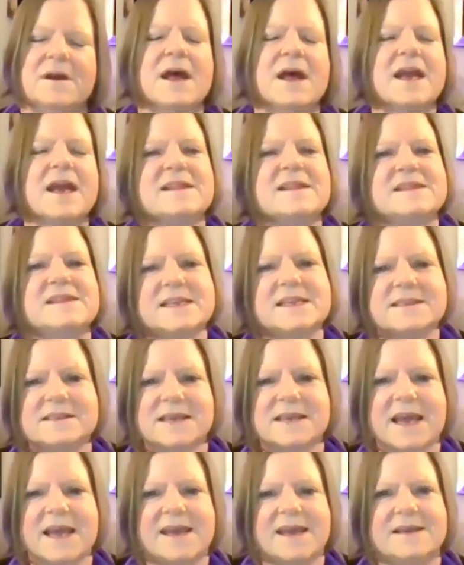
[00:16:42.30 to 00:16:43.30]
And in this
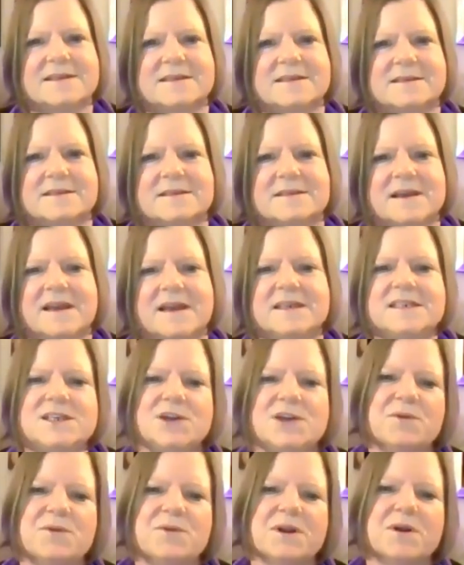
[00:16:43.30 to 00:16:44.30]
case,
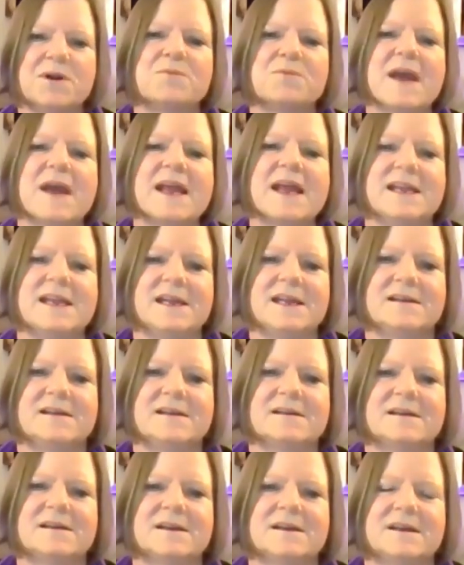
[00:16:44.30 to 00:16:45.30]
until we are ready
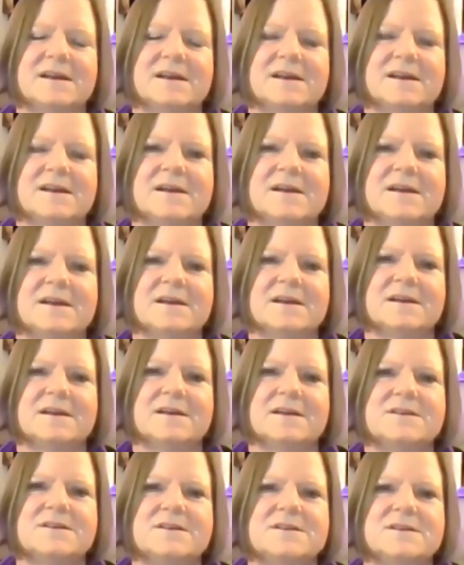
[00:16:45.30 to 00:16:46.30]

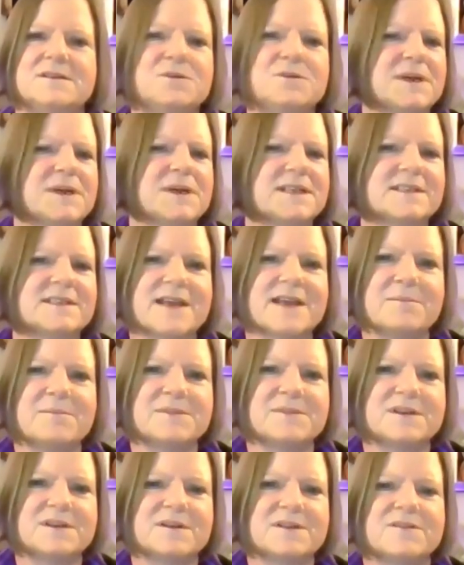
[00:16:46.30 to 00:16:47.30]
to
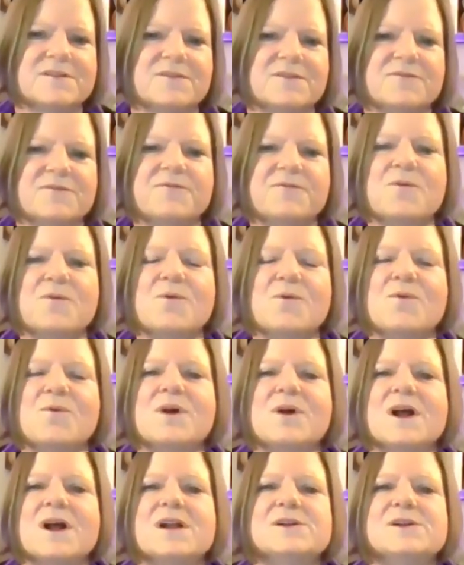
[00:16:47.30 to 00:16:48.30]
accept the
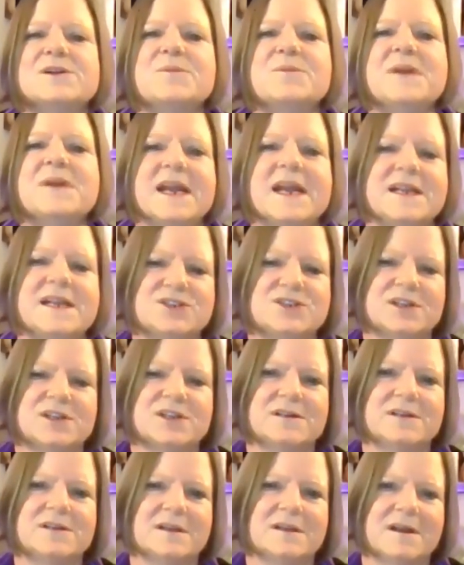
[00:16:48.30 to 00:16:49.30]
full
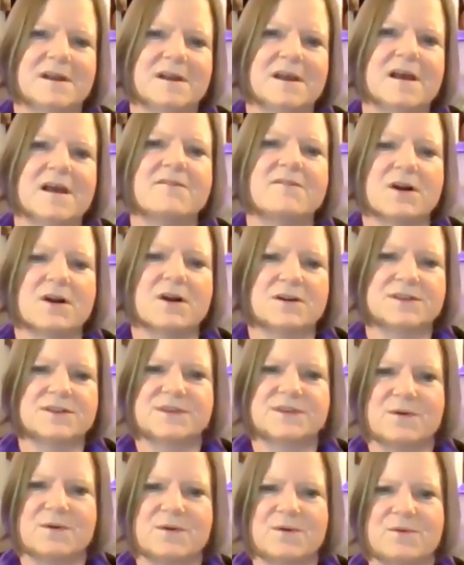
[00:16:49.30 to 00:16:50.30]
illumination of our
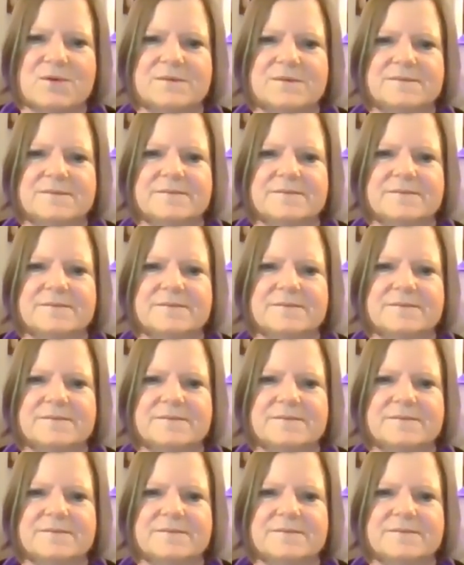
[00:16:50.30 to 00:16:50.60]
soul.